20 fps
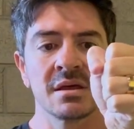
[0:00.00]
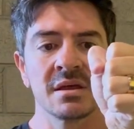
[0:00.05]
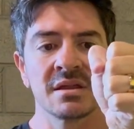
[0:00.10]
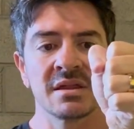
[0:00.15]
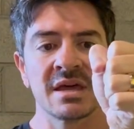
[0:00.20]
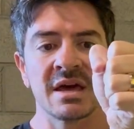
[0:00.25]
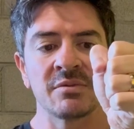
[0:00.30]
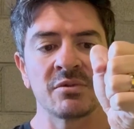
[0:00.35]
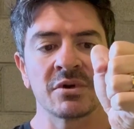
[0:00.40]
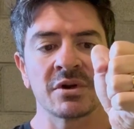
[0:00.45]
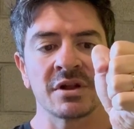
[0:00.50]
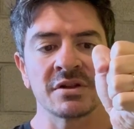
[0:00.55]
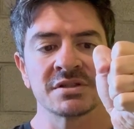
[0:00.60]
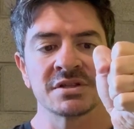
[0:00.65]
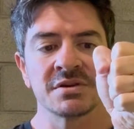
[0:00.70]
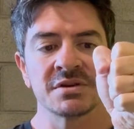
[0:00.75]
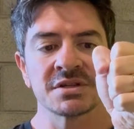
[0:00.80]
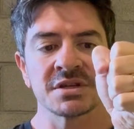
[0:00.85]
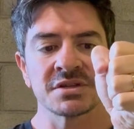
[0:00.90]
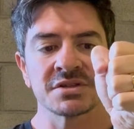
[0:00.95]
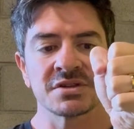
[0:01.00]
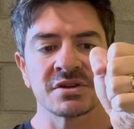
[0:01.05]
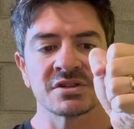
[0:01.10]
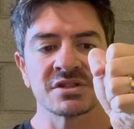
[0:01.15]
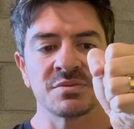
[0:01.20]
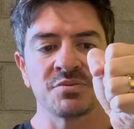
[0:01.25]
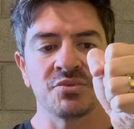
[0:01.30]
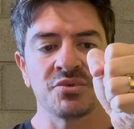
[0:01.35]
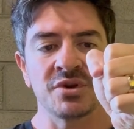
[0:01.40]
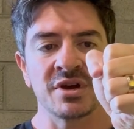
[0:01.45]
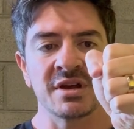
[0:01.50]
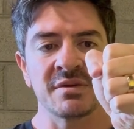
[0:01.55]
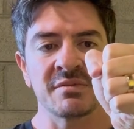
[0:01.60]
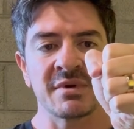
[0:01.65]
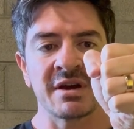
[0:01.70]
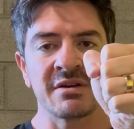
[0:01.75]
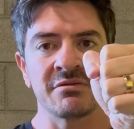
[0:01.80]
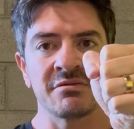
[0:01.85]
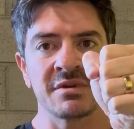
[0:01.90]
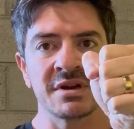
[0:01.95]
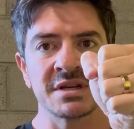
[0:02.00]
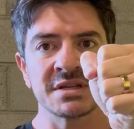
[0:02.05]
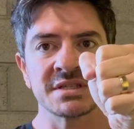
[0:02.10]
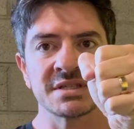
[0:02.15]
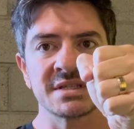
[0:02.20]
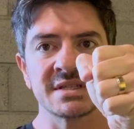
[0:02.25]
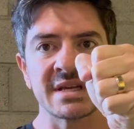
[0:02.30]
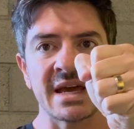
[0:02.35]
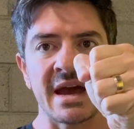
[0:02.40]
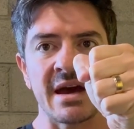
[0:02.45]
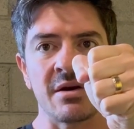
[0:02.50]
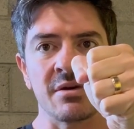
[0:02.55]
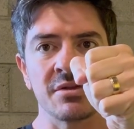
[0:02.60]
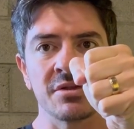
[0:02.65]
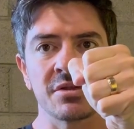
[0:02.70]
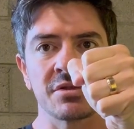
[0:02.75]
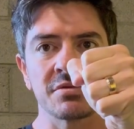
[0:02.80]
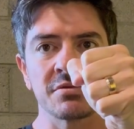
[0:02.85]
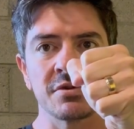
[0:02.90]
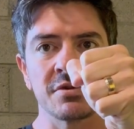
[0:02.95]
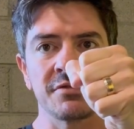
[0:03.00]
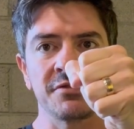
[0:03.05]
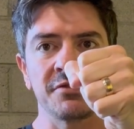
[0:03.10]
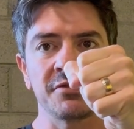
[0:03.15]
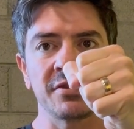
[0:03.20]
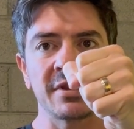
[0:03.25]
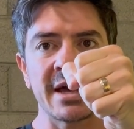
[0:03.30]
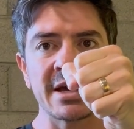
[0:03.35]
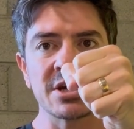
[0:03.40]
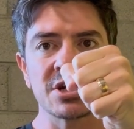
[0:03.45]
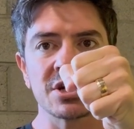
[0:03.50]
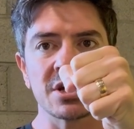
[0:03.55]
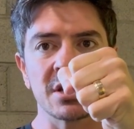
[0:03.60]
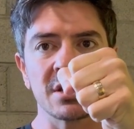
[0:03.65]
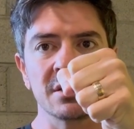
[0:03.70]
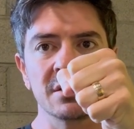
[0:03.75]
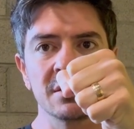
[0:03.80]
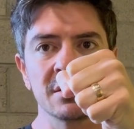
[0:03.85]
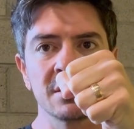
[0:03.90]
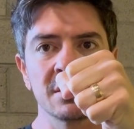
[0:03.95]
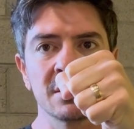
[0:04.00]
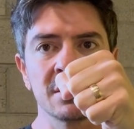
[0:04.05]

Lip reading: Then what I'll do is I'll start to bring my wrist down through flexion,